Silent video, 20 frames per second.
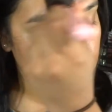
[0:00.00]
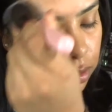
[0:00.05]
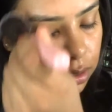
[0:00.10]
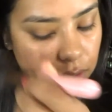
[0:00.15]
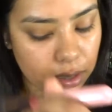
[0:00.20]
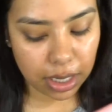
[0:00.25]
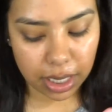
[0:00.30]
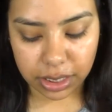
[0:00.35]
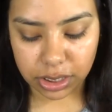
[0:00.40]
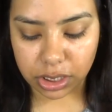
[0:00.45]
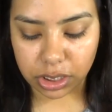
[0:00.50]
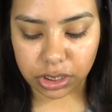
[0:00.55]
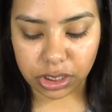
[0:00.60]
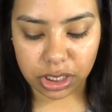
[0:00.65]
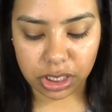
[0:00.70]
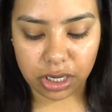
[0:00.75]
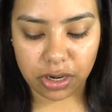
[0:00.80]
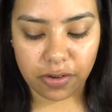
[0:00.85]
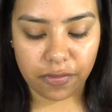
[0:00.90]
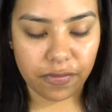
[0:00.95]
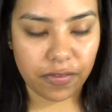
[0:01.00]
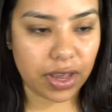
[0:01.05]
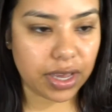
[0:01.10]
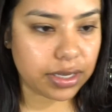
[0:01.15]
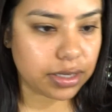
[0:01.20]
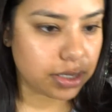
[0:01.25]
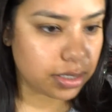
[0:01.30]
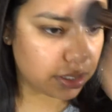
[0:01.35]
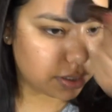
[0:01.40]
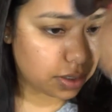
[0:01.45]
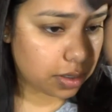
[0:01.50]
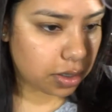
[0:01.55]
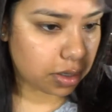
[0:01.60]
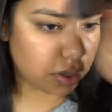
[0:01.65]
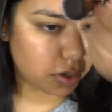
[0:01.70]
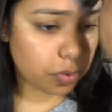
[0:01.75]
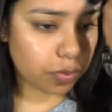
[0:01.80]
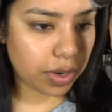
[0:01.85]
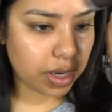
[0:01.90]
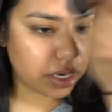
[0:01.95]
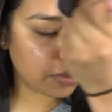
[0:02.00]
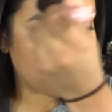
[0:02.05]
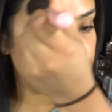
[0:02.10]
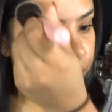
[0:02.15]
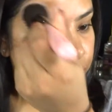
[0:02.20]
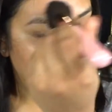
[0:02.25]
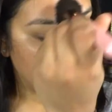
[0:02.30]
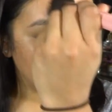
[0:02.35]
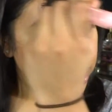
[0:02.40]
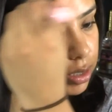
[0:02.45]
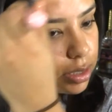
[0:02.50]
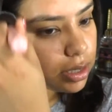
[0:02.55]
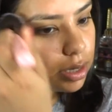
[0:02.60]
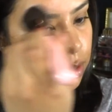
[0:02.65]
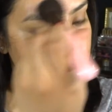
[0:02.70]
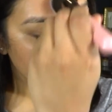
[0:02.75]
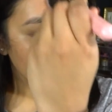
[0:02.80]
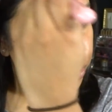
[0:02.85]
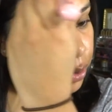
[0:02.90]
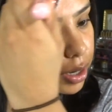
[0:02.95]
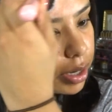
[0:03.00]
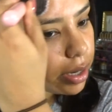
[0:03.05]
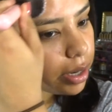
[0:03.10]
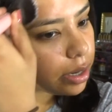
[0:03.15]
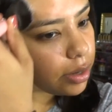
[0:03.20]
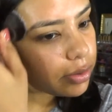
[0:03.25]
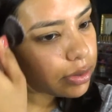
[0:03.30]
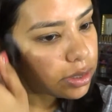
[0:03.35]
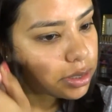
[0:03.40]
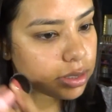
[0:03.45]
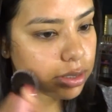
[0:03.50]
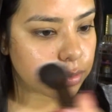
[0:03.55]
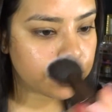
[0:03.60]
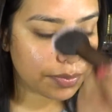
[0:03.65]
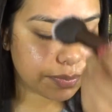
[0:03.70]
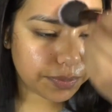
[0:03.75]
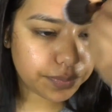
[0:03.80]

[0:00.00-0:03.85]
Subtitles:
not touching your face is a good way to prevent breakouts.